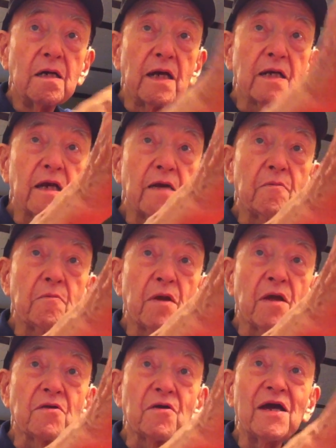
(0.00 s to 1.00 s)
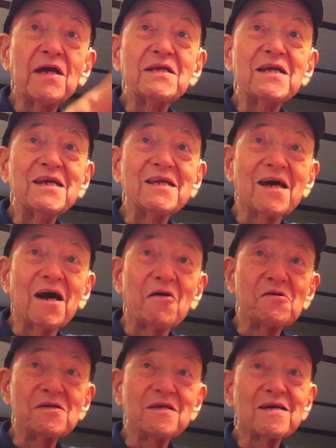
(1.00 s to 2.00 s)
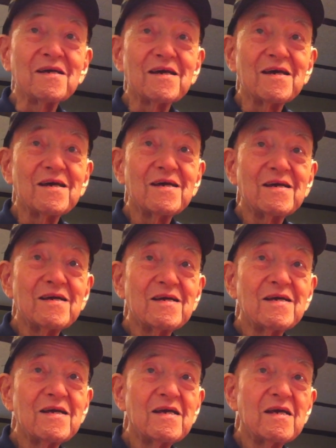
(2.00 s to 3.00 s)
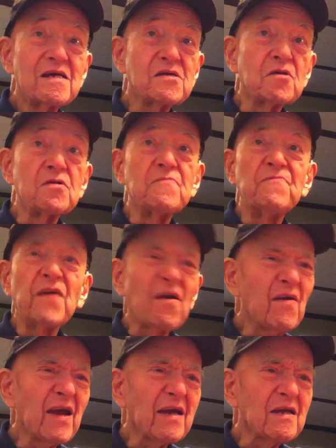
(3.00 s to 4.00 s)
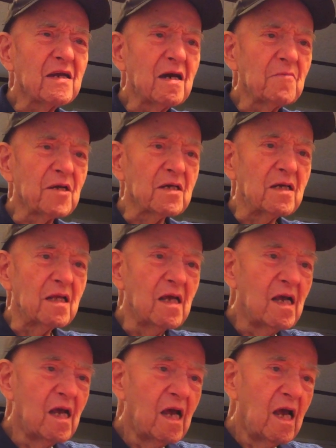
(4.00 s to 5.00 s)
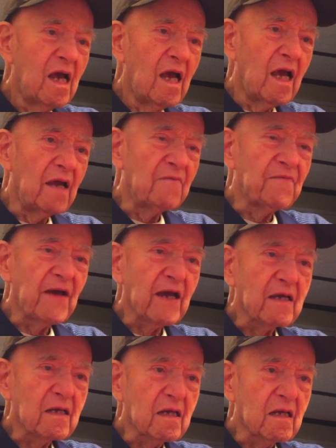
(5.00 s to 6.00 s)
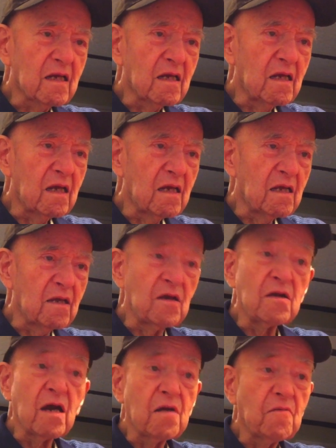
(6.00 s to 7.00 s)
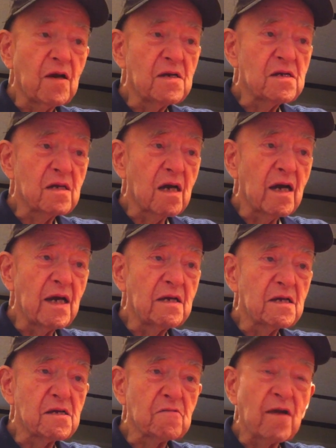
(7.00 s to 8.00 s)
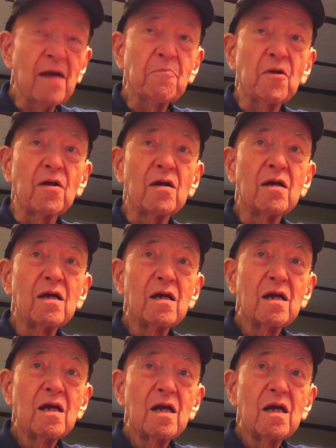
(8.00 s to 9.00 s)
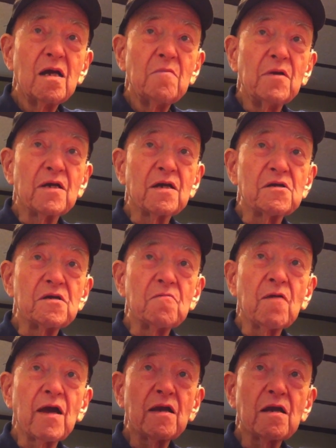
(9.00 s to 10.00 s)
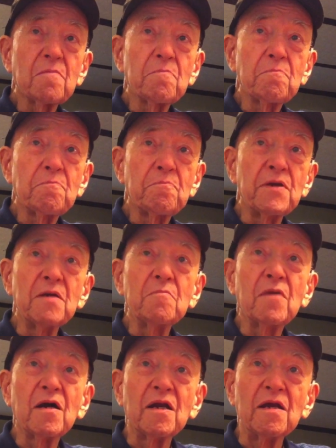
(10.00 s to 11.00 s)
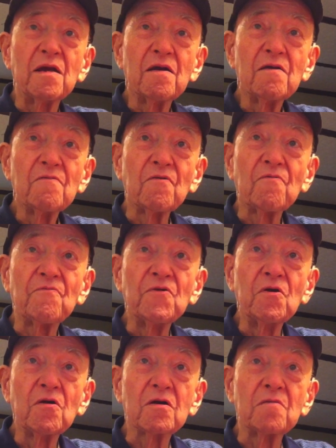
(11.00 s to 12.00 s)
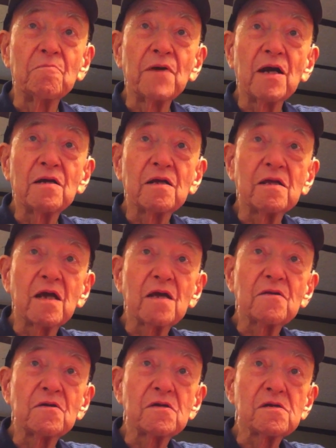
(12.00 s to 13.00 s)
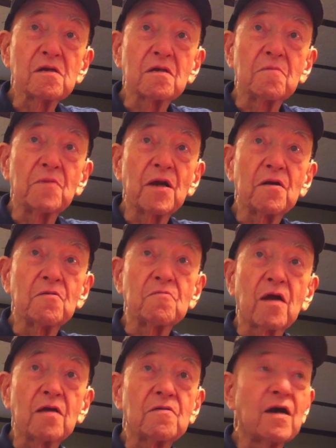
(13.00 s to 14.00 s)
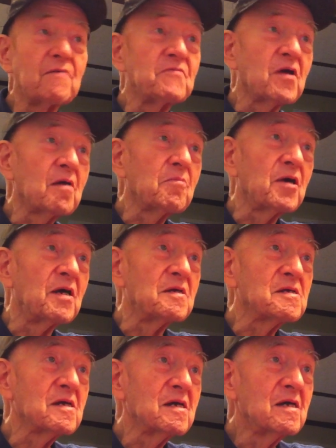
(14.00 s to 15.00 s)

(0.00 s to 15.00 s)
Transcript: That gave them another 18,000. So it's very economical. In fact, the Cunard White Star hates a scrapper because she ran on pin money for fuel compared to the others, compared to direct drive turbines.